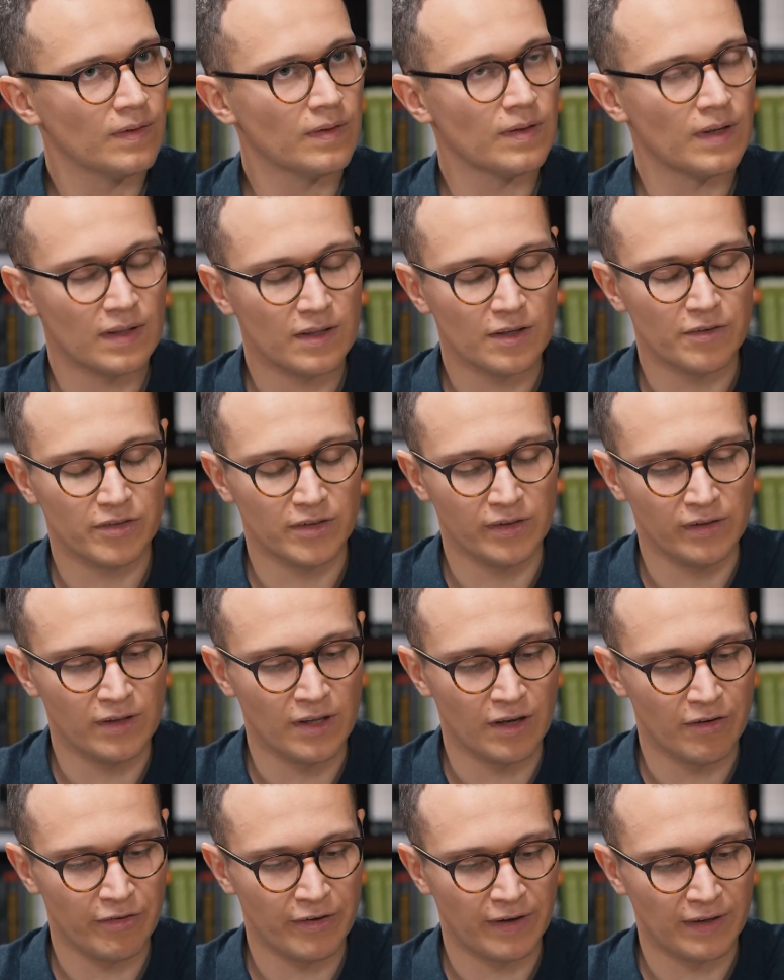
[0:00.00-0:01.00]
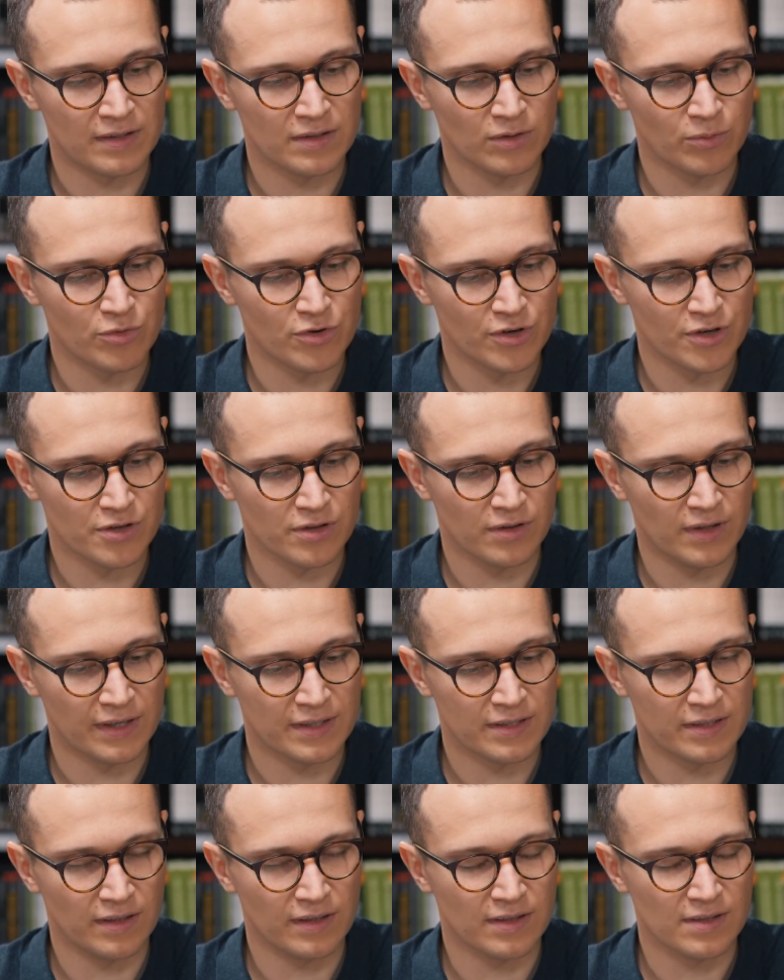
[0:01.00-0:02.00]
That definitely affects operational
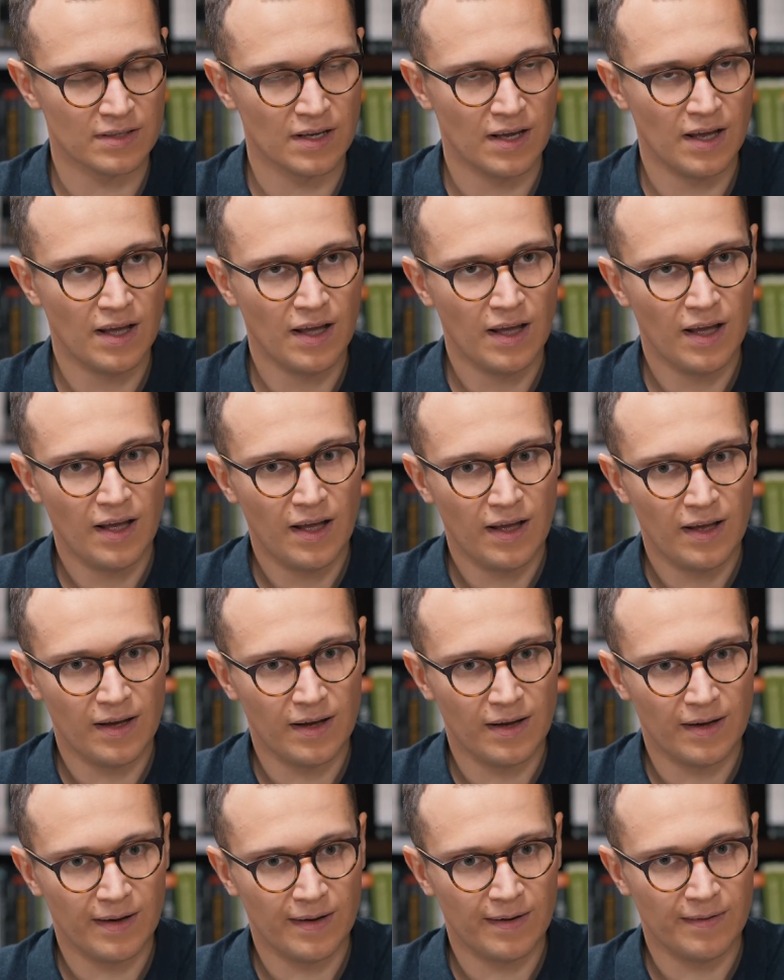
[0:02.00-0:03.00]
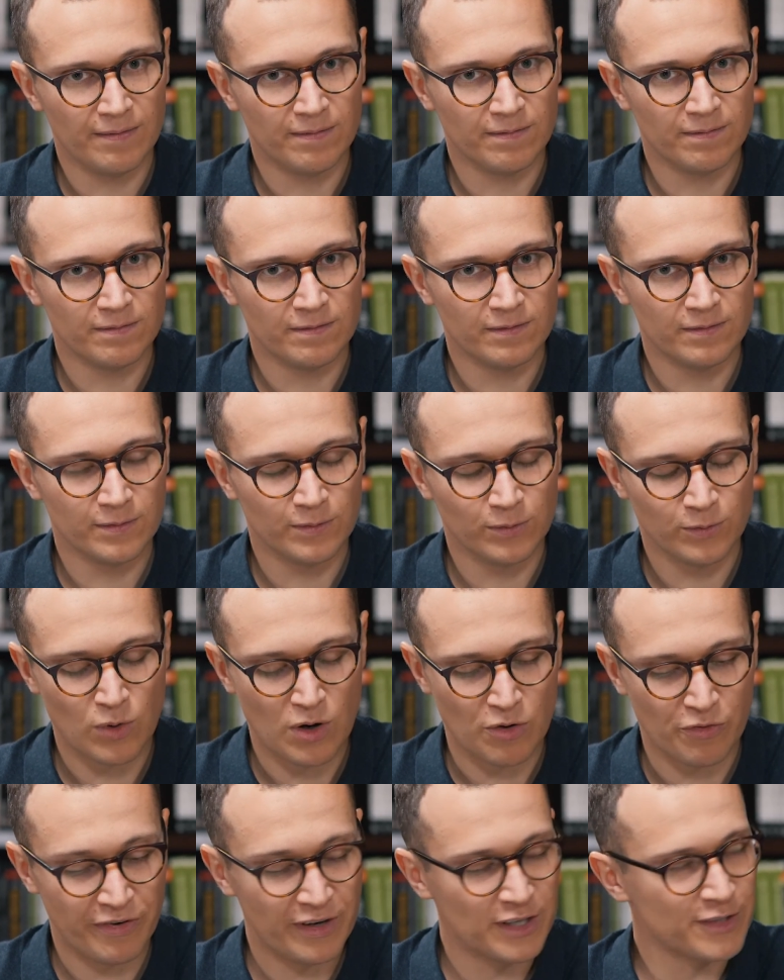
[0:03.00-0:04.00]
excellence.
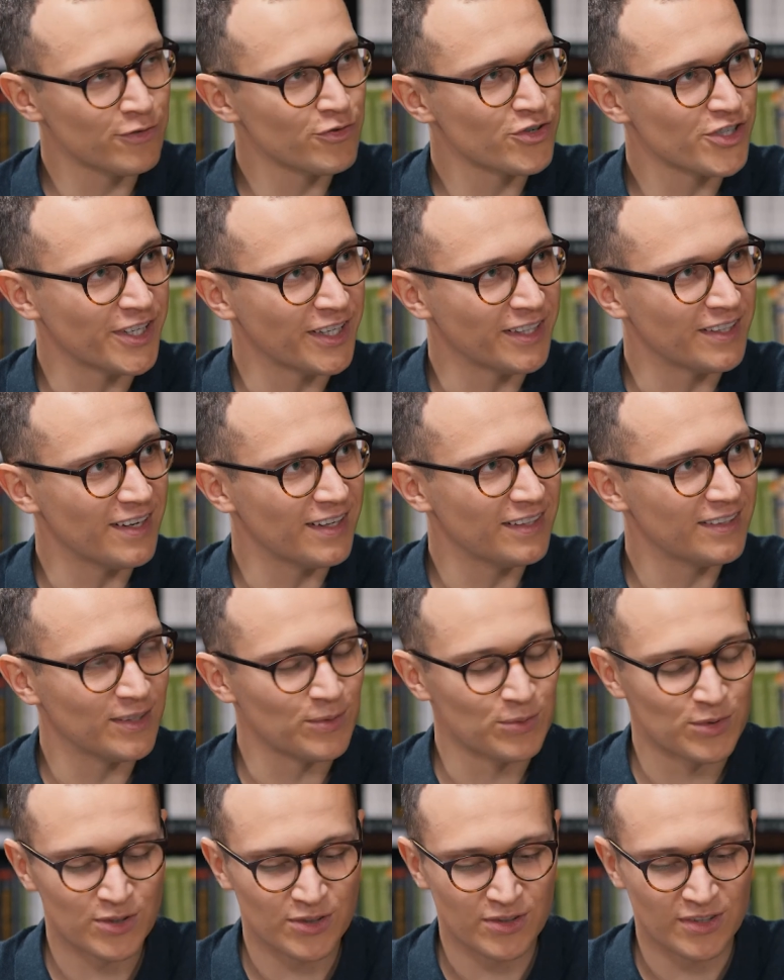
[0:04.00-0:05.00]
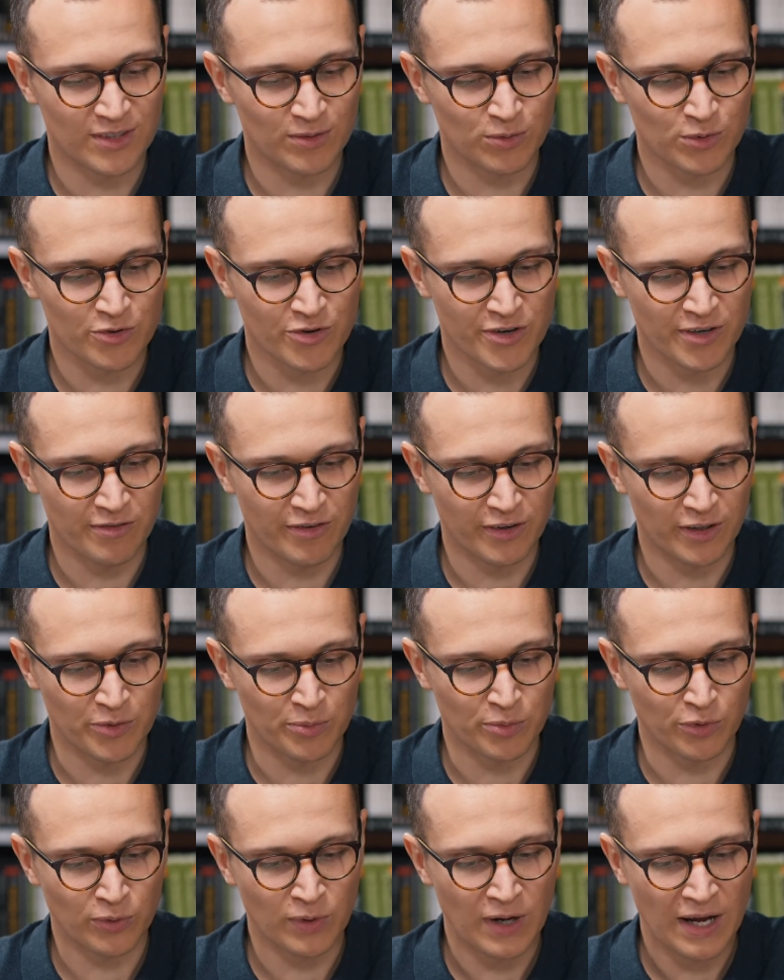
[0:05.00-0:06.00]
Well, thanks for sharing that. That was really
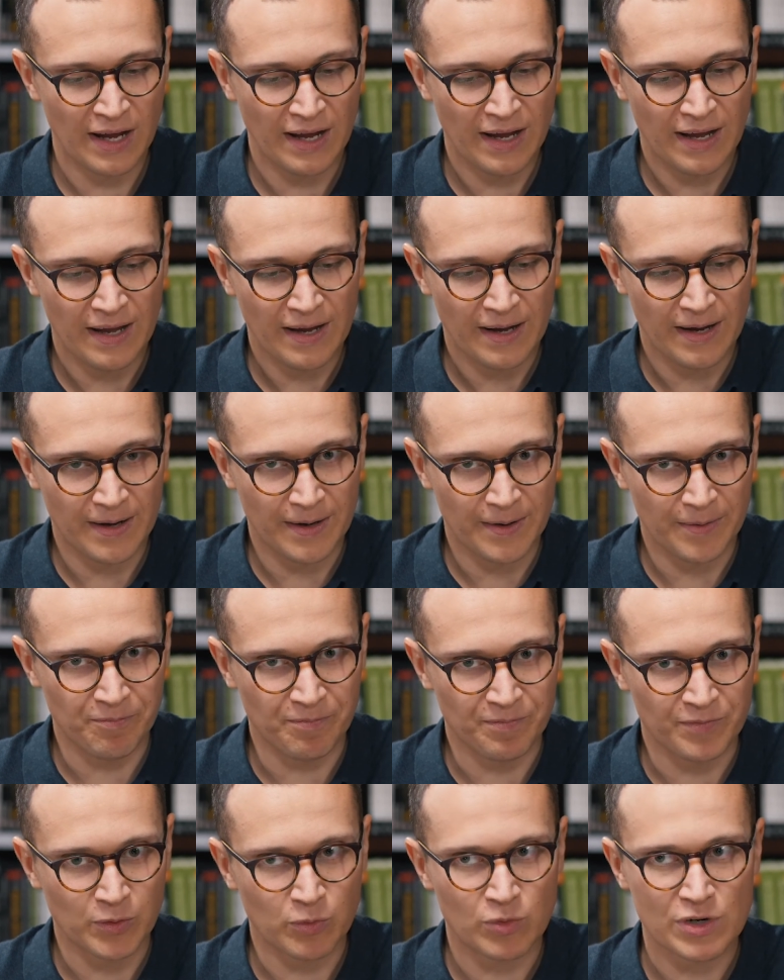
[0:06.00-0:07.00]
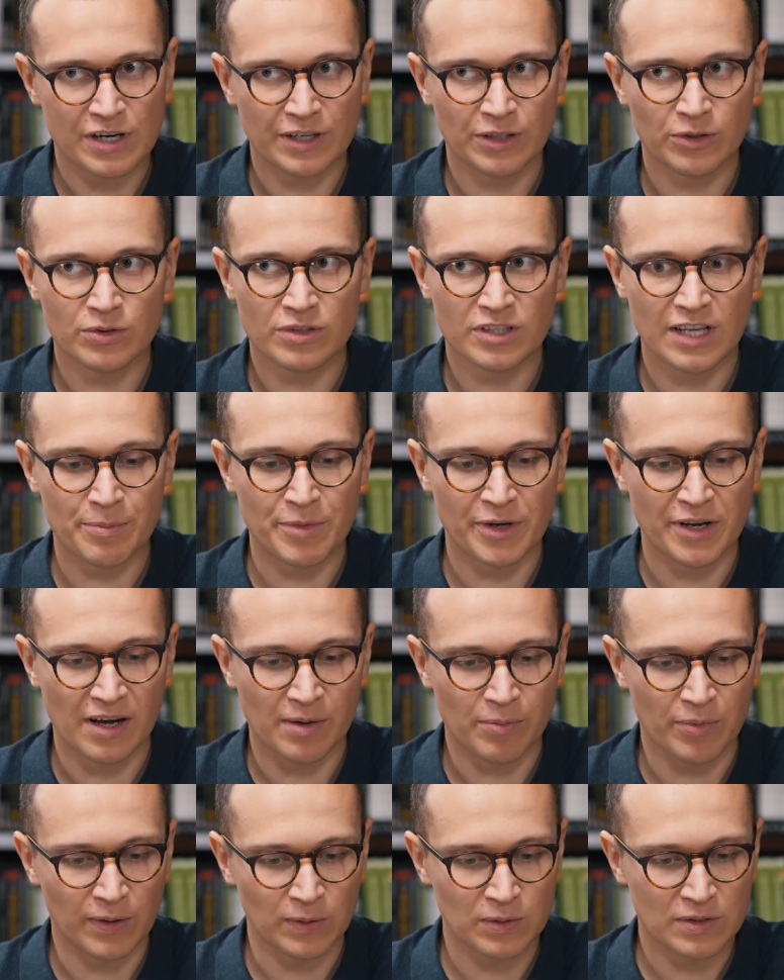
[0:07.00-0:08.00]
valuable. To sum it
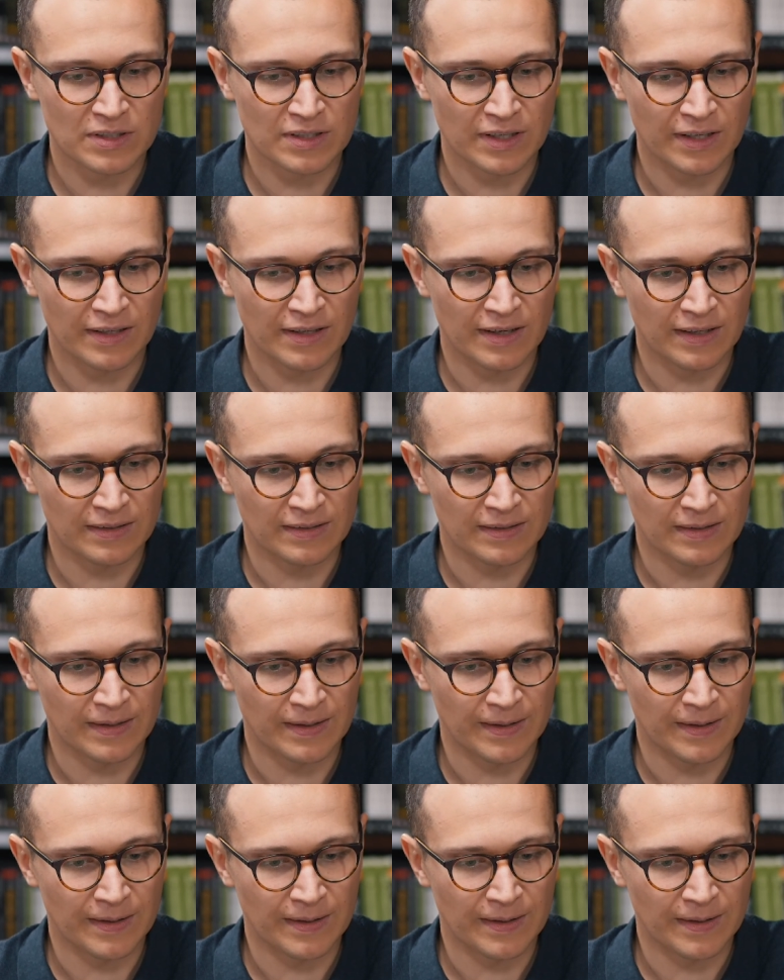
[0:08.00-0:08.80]
up, I would say that